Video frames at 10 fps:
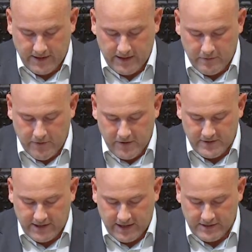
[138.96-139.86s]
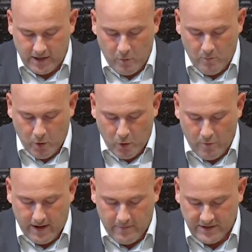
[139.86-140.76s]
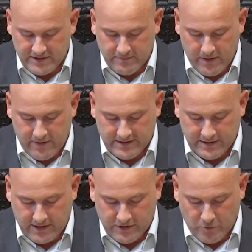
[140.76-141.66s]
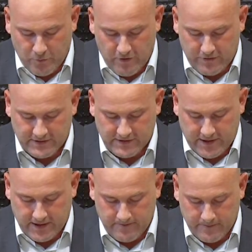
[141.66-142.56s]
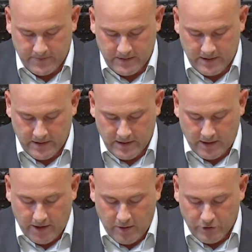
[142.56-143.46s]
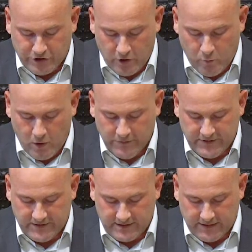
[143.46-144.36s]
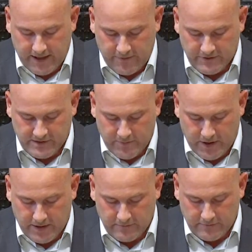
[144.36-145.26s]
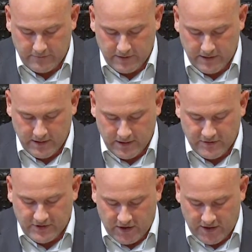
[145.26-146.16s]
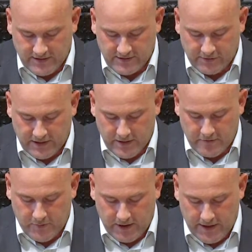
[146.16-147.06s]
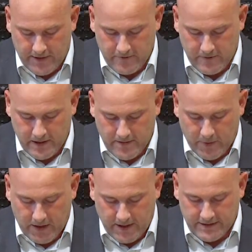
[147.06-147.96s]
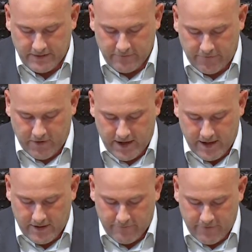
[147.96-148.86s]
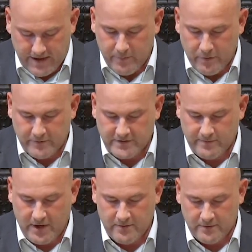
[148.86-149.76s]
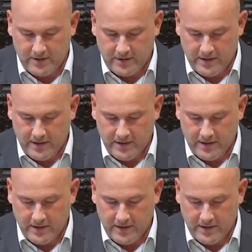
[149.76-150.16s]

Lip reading: In those days I will pour out my spirit, and they shall prophesy, and I will show wonders in the heavens above, and signs on the earth below, blood and fire and vapor of smoke.